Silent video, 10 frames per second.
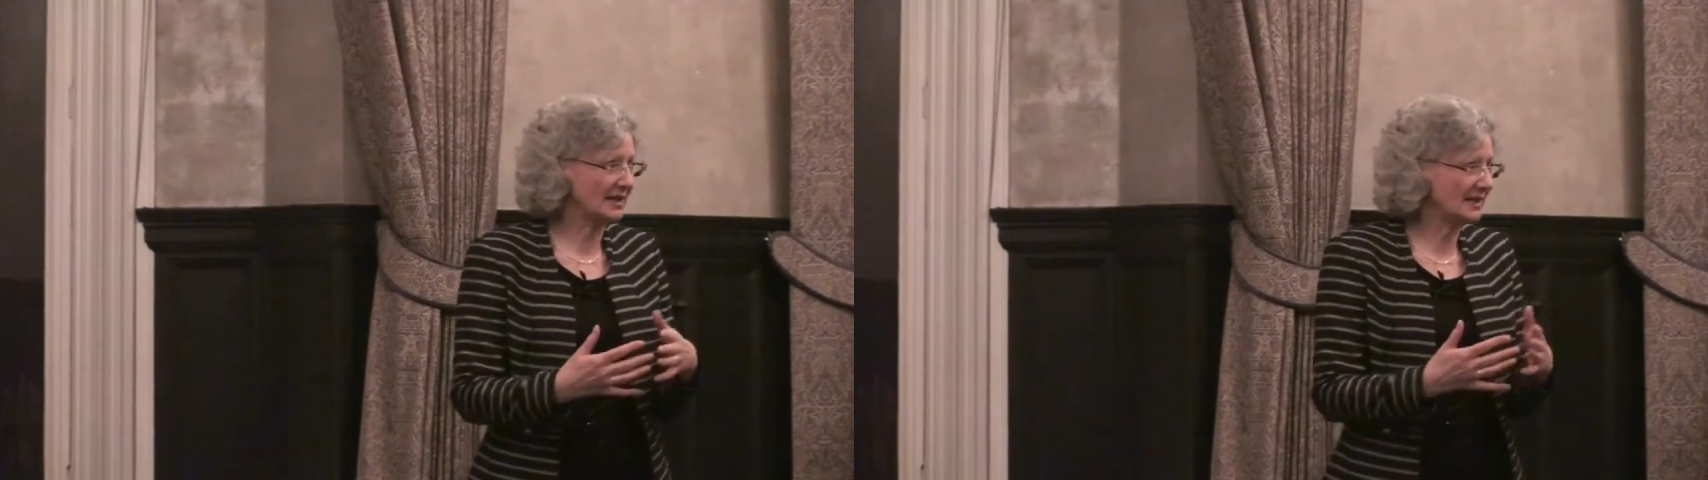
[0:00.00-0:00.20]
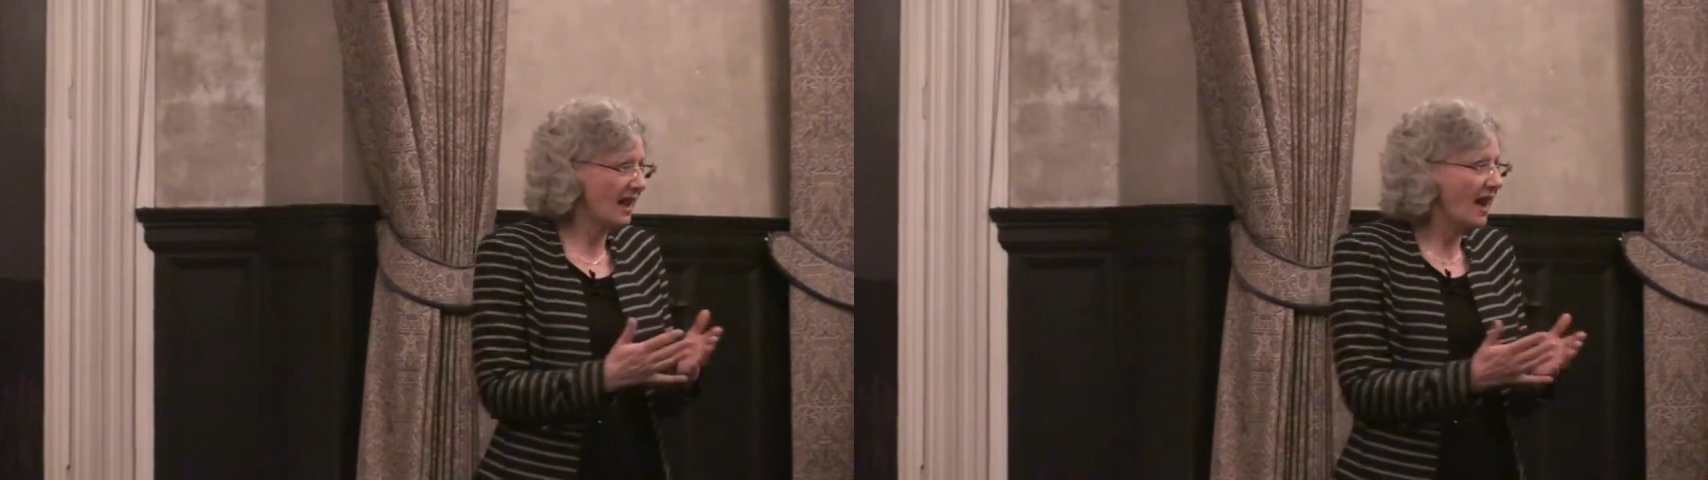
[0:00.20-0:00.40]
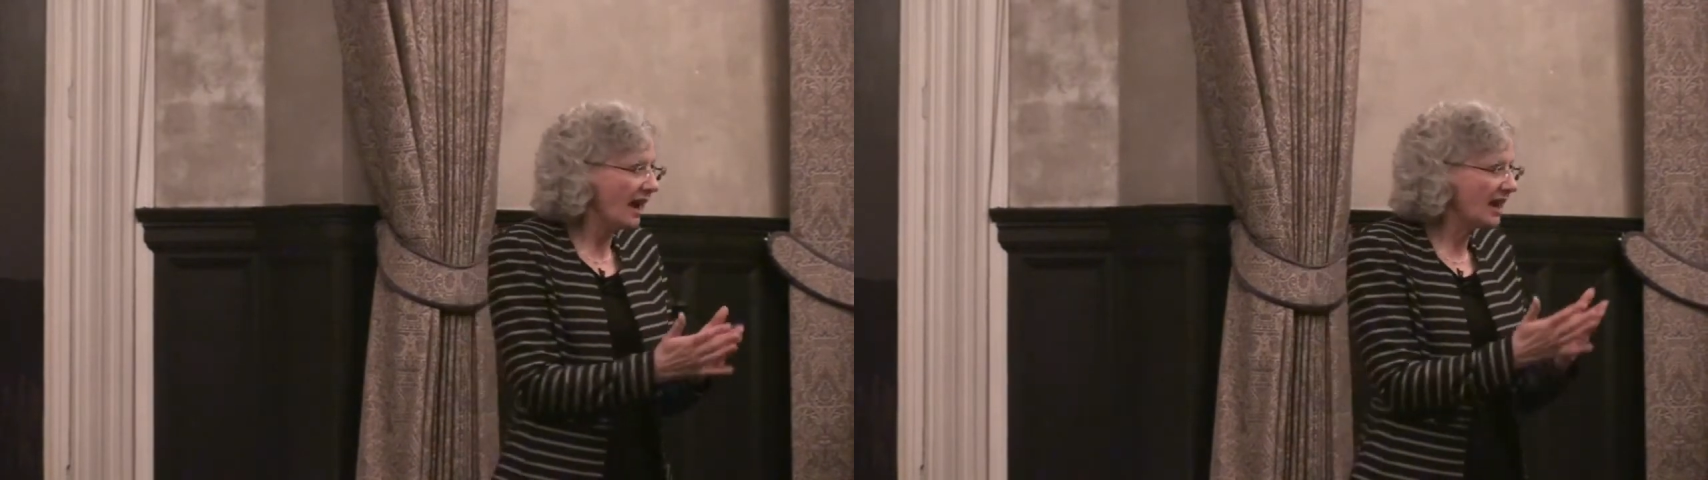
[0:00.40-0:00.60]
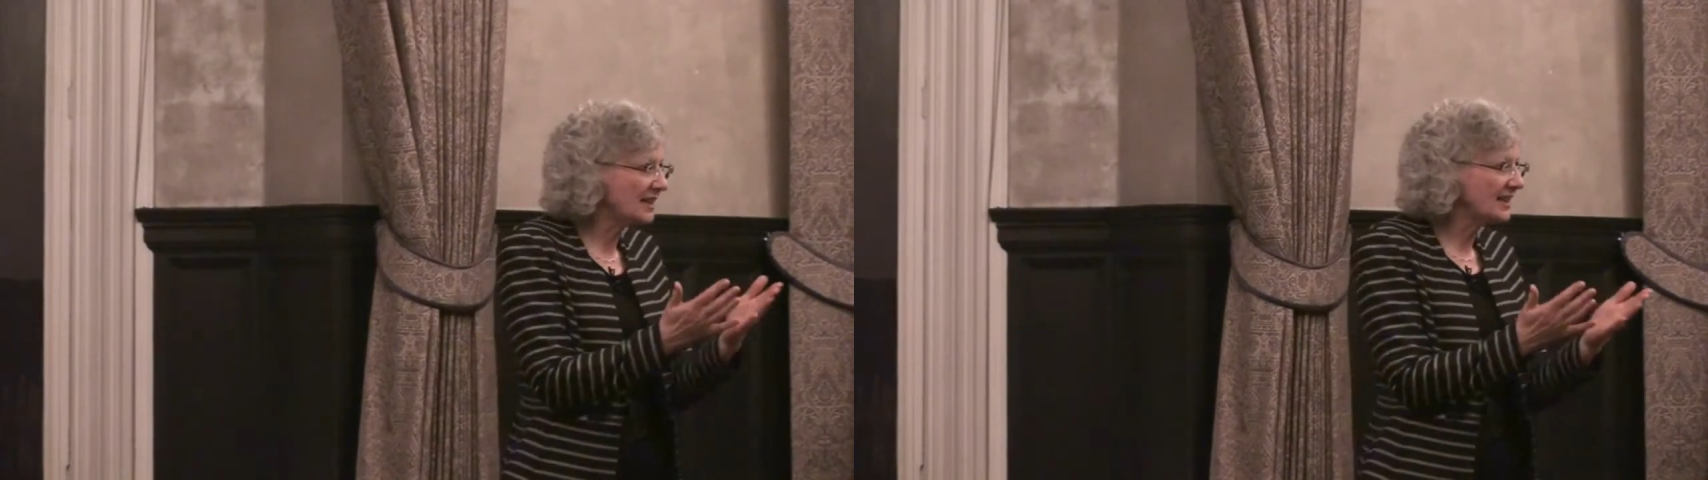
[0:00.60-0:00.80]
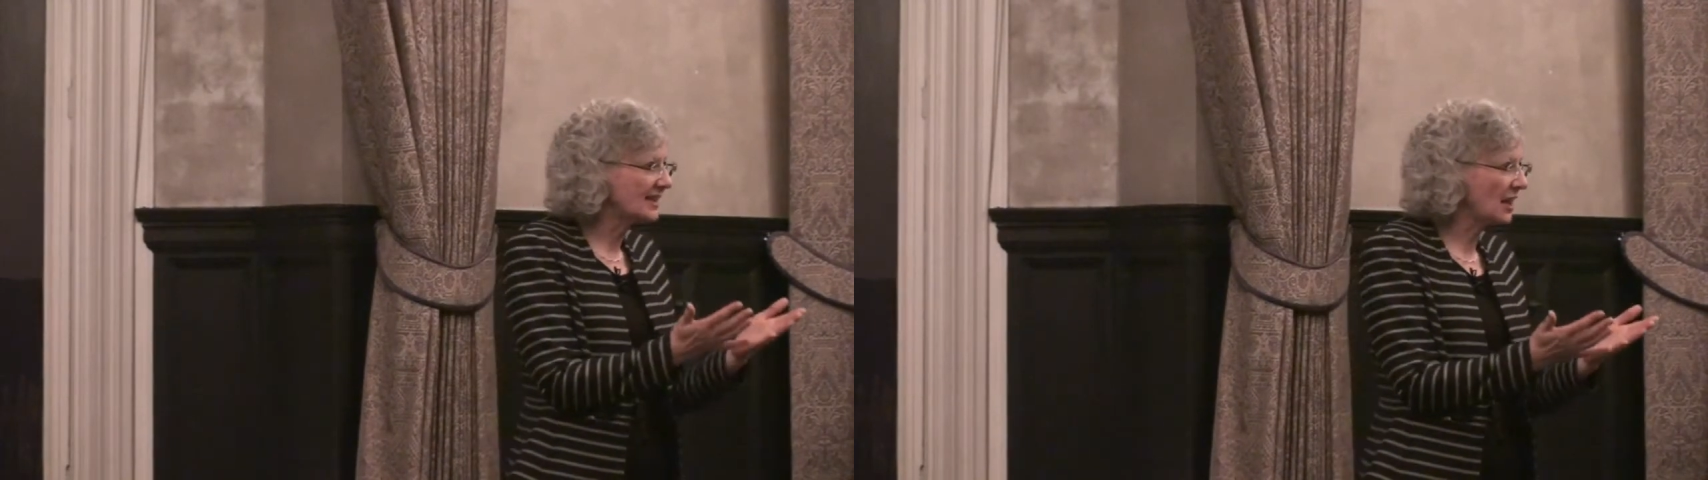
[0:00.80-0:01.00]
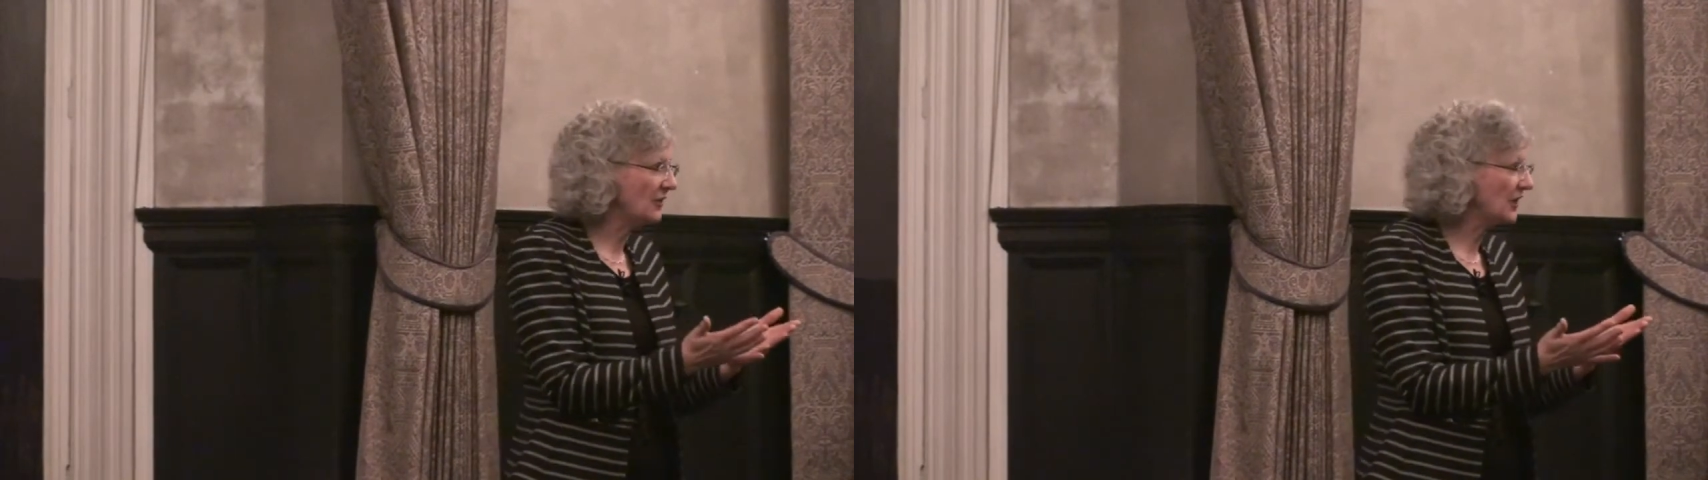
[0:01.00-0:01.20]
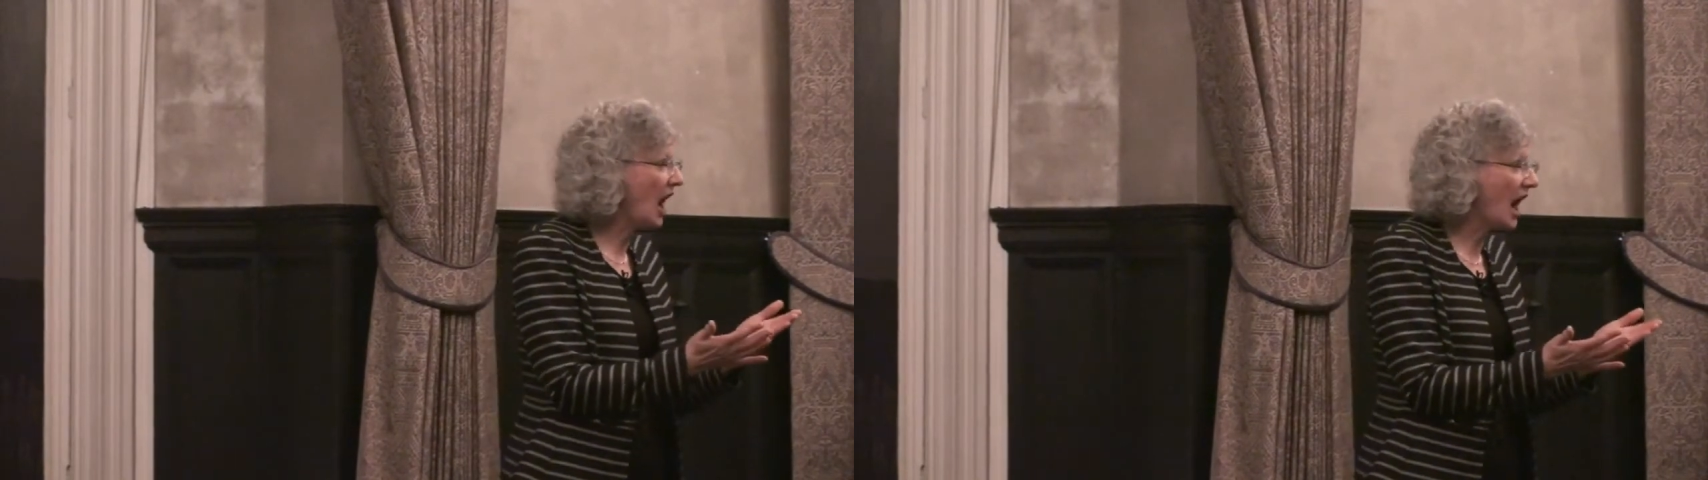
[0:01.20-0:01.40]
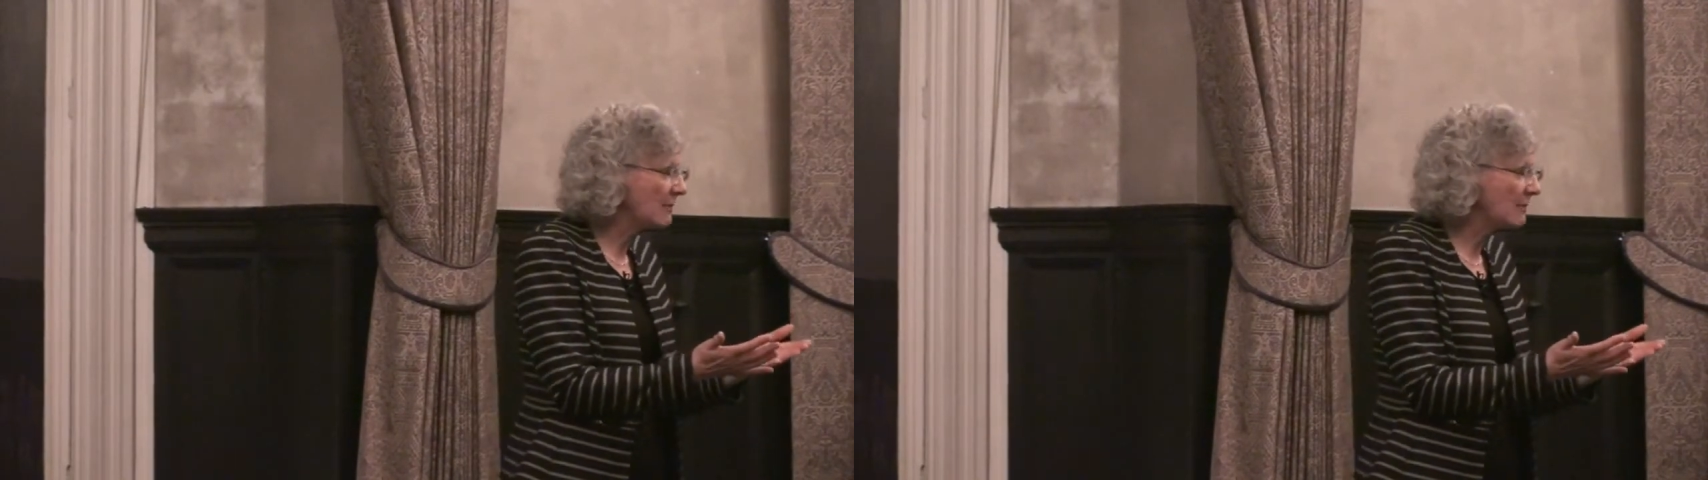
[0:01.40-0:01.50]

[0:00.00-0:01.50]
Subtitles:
it. And I discovered that